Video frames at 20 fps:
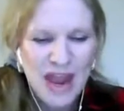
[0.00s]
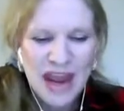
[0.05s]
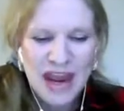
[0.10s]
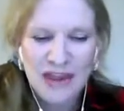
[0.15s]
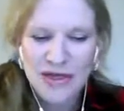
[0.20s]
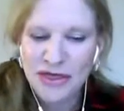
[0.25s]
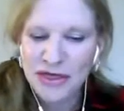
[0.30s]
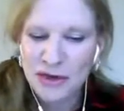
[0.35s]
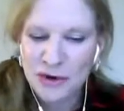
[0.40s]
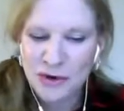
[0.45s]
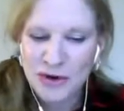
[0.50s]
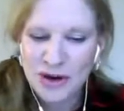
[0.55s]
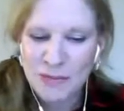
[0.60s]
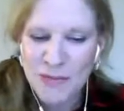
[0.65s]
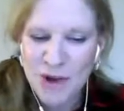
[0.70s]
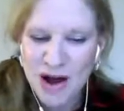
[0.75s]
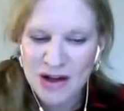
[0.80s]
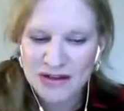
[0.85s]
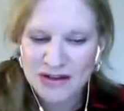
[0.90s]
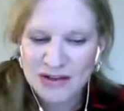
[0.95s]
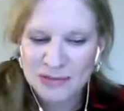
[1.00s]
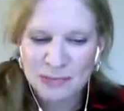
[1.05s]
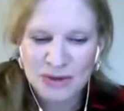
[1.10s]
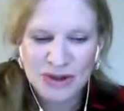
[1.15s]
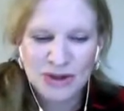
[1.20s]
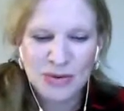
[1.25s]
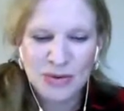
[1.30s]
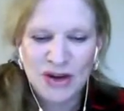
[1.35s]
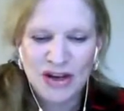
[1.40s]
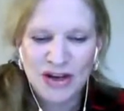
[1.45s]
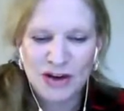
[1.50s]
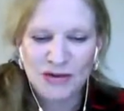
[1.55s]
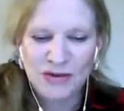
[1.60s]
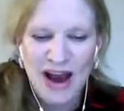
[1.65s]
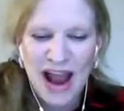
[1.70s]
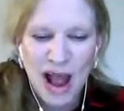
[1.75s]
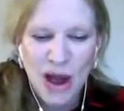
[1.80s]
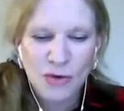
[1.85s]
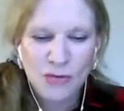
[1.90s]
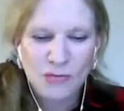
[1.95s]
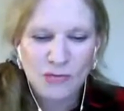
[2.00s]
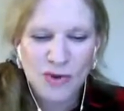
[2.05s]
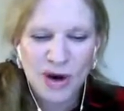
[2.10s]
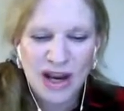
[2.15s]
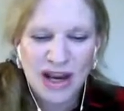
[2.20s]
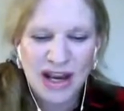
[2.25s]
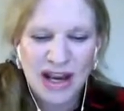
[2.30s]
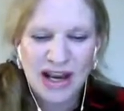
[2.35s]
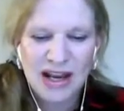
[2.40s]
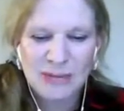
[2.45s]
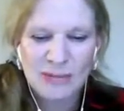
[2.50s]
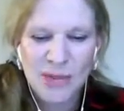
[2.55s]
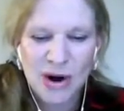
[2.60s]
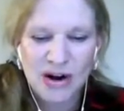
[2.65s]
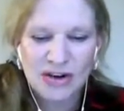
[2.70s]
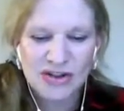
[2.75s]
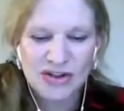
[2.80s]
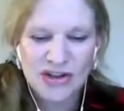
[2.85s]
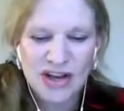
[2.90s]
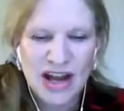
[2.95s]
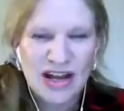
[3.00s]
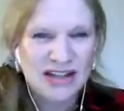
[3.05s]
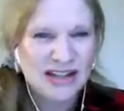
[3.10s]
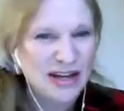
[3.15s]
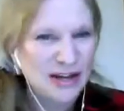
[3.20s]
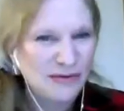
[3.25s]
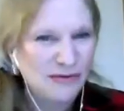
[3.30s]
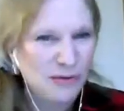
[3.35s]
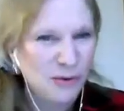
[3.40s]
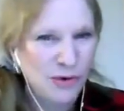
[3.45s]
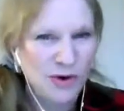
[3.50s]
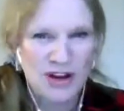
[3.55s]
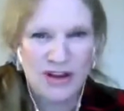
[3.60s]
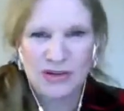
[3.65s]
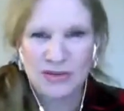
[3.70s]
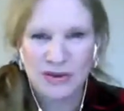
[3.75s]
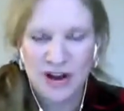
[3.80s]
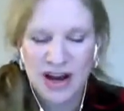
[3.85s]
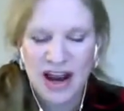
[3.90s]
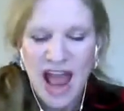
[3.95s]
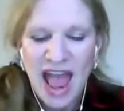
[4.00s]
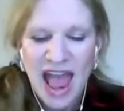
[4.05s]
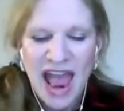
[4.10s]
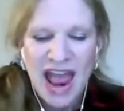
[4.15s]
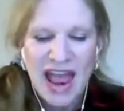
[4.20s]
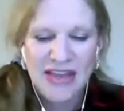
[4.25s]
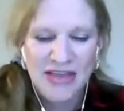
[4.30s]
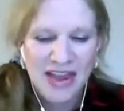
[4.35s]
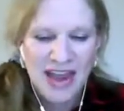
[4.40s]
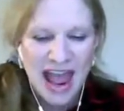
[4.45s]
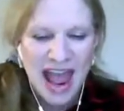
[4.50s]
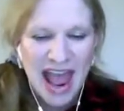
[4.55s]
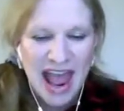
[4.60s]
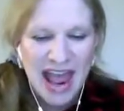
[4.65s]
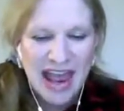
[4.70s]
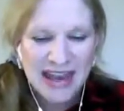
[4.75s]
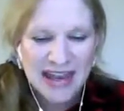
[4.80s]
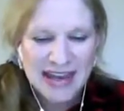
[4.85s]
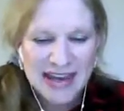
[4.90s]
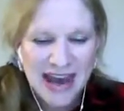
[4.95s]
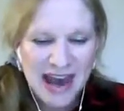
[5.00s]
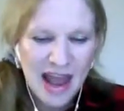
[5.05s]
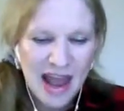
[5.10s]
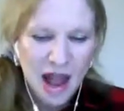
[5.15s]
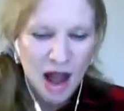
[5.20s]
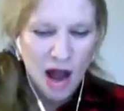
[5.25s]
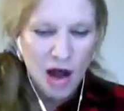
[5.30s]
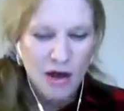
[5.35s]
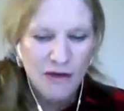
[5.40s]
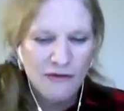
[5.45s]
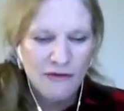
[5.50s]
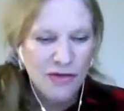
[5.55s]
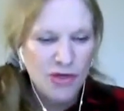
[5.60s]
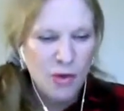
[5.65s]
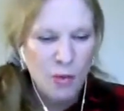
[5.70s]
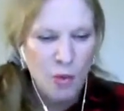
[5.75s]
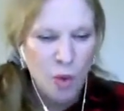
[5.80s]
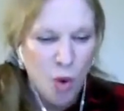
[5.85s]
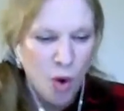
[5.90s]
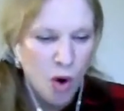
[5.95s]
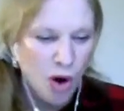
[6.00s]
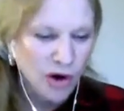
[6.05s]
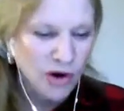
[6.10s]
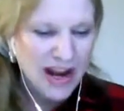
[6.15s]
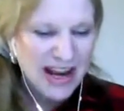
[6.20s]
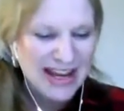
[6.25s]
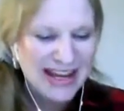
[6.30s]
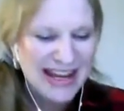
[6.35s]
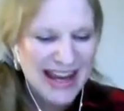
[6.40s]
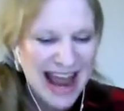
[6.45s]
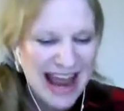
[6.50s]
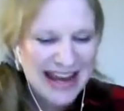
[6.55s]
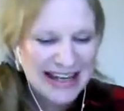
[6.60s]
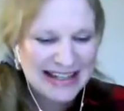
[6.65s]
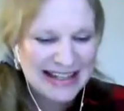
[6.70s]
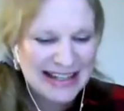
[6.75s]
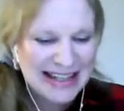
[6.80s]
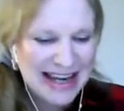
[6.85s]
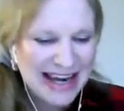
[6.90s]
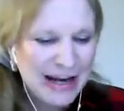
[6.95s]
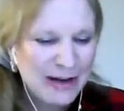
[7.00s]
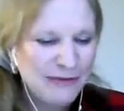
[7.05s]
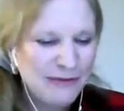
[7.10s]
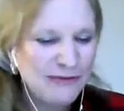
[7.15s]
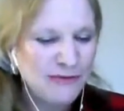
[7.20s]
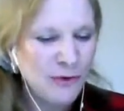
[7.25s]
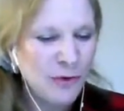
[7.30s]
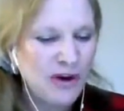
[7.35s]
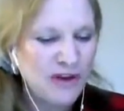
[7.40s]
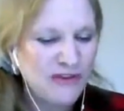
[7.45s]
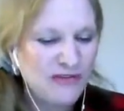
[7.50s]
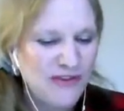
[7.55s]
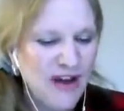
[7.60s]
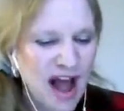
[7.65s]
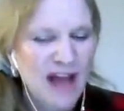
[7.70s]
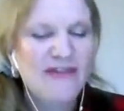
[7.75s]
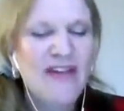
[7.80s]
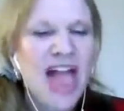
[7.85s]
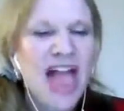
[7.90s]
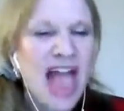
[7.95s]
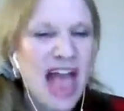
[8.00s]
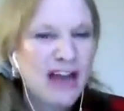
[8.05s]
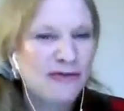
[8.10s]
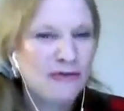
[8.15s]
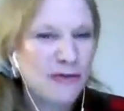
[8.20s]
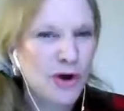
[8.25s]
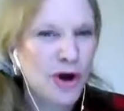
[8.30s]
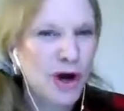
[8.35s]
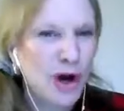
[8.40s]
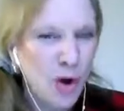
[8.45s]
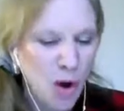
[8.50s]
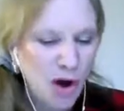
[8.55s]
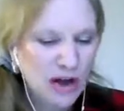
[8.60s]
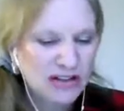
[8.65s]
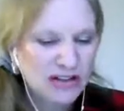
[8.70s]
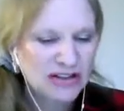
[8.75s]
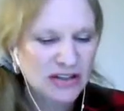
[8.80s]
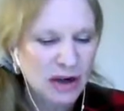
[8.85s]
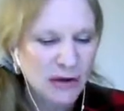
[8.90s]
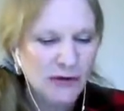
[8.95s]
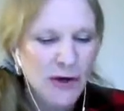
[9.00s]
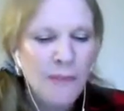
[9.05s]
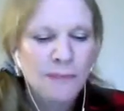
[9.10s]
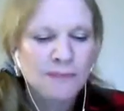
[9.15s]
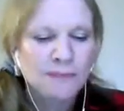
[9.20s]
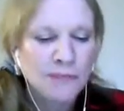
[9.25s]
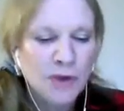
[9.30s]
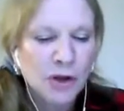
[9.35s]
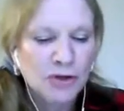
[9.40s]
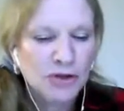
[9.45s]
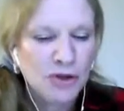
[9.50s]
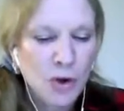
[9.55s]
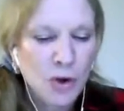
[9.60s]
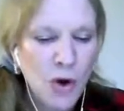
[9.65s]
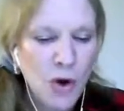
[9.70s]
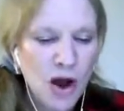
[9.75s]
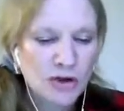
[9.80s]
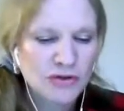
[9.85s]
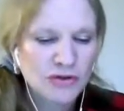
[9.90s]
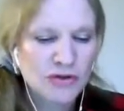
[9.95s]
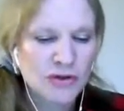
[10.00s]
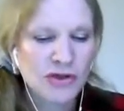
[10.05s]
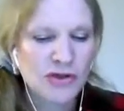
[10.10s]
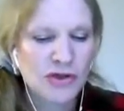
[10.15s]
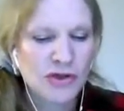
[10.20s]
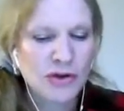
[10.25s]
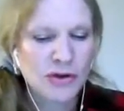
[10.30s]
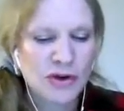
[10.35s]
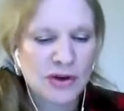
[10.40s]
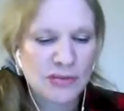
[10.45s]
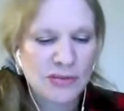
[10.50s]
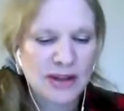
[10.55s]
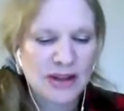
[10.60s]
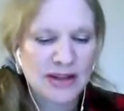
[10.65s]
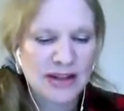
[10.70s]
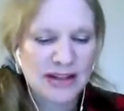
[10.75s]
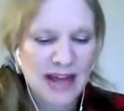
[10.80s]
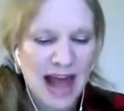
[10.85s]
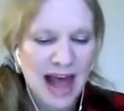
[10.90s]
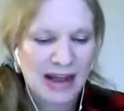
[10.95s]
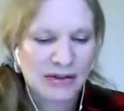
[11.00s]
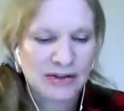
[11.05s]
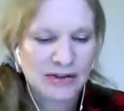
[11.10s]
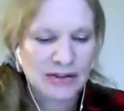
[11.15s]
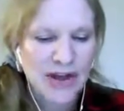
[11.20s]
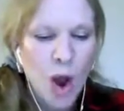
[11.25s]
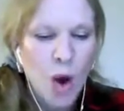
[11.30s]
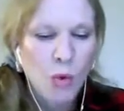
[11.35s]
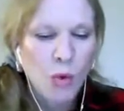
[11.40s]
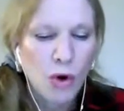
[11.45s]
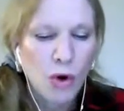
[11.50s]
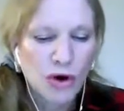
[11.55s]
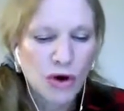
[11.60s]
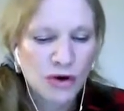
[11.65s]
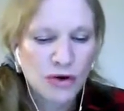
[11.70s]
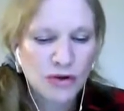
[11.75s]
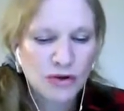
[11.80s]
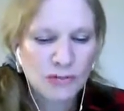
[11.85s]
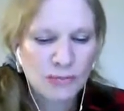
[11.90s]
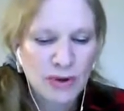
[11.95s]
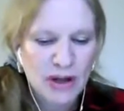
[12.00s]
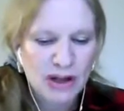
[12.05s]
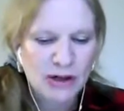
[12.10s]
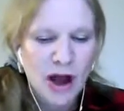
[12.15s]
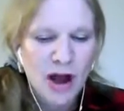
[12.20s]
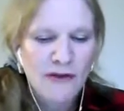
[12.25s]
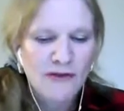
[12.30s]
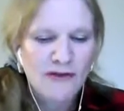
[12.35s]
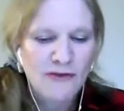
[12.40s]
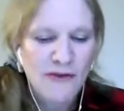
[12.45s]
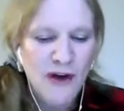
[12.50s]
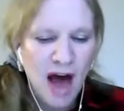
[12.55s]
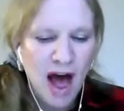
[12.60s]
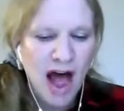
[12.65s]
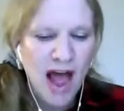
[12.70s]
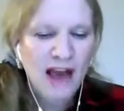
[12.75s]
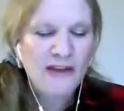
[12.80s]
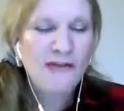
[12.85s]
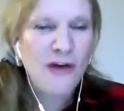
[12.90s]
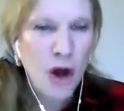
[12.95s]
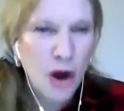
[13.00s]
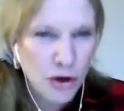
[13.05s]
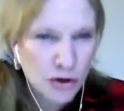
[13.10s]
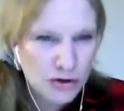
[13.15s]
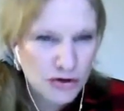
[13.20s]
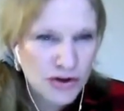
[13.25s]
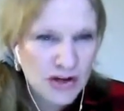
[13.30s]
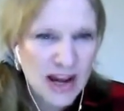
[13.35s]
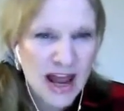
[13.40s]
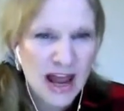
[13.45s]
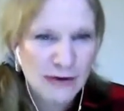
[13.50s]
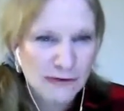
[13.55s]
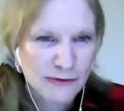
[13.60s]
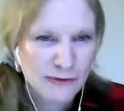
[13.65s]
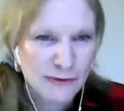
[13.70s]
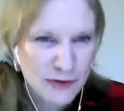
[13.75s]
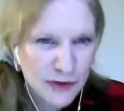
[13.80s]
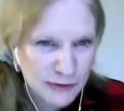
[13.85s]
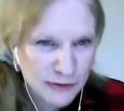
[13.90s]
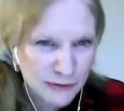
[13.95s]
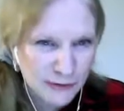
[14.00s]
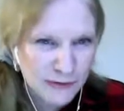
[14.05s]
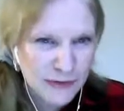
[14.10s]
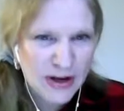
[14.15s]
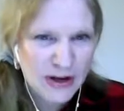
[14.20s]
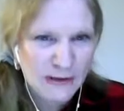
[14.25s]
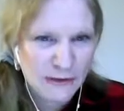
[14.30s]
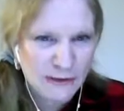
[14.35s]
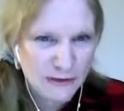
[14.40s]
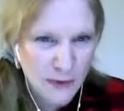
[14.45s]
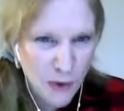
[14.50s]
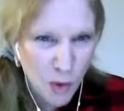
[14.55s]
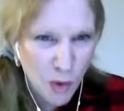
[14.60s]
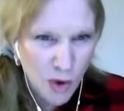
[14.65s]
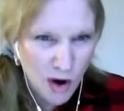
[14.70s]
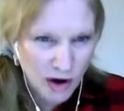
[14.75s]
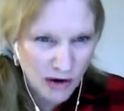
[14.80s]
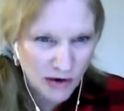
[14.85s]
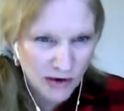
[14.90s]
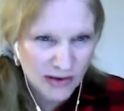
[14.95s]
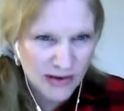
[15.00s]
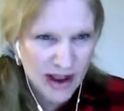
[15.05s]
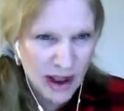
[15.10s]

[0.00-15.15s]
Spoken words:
In 30 months between groundbreaking in March 1943 and the end of the war in 1945, and for a cost of $230 million, workers built 554